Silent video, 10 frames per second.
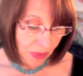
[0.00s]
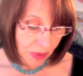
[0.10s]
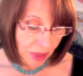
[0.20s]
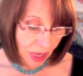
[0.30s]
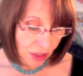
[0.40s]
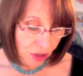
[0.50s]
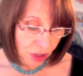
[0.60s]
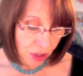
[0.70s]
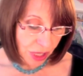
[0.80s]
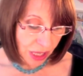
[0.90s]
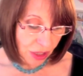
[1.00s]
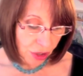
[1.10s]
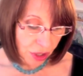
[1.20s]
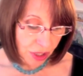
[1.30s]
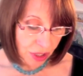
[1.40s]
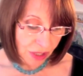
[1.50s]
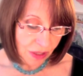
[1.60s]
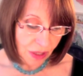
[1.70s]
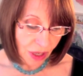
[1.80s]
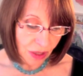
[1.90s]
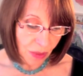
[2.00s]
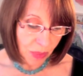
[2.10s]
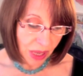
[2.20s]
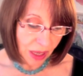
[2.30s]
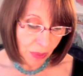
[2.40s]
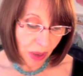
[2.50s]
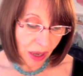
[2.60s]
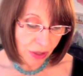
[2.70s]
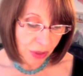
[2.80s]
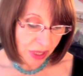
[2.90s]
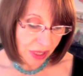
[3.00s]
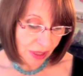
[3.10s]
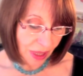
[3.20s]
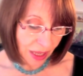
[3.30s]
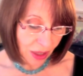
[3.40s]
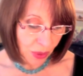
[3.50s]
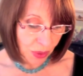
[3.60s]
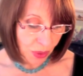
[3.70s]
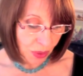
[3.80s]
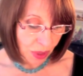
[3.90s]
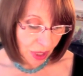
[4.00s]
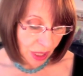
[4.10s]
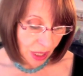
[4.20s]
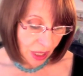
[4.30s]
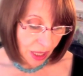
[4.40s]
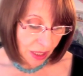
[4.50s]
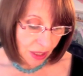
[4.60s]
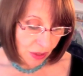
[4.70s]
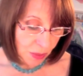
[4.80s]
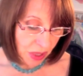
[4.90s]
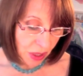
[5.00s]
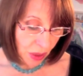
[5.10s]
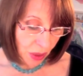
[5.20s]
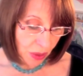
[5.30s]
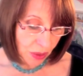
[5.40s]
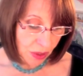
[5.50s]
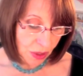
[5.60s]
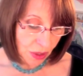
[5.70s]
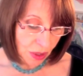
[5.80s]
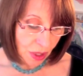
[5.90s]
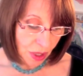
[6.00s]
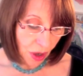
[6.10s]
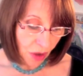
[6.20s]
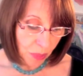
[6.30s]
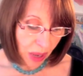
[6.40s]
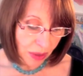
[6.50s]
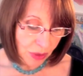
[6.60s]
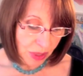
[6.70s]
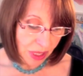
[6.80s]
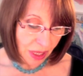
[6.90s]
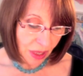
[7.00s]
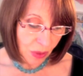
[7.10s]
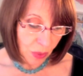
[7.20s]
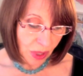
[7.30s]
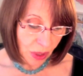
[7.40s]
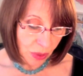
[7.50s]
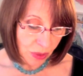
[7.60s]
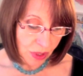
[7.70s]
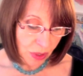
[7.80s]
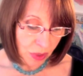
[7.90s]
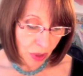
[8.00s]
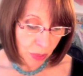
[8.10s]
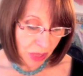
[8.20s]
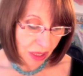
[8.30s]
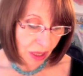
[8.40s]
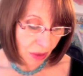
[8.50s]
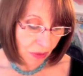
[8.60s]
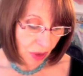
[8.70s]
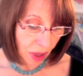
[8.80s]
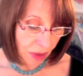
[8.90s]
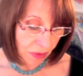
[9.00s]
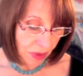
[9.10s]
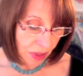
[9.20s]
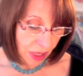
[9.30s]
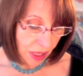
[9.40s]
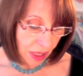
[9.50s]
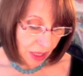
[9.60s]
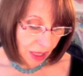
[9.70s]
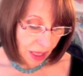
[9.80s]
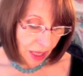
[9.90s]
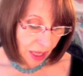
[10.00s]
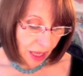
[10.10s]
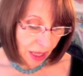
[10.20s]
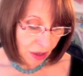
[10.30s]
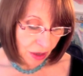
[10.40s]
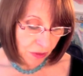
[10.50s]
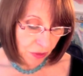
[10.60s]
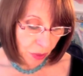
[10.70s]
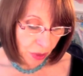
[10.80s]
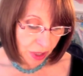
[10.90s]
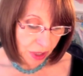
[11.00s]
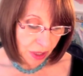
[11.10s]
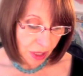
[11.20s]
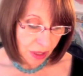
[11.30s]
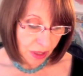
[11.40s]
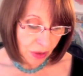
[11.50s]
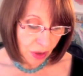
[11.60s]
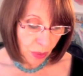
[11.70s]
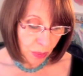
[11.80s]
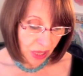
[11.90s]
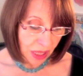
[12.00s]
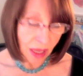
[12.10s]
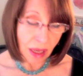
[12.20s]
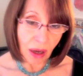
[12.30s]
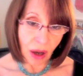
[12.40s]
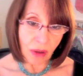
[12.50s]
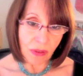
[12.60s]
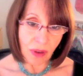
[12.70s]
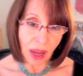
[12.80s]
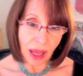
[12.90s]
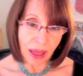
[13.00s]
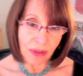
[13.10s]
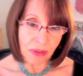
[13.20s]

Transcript: nat- nature does not make boundaries like you do, it is because of boundary that we lose the real meaning of love and therefore the real meaning of life.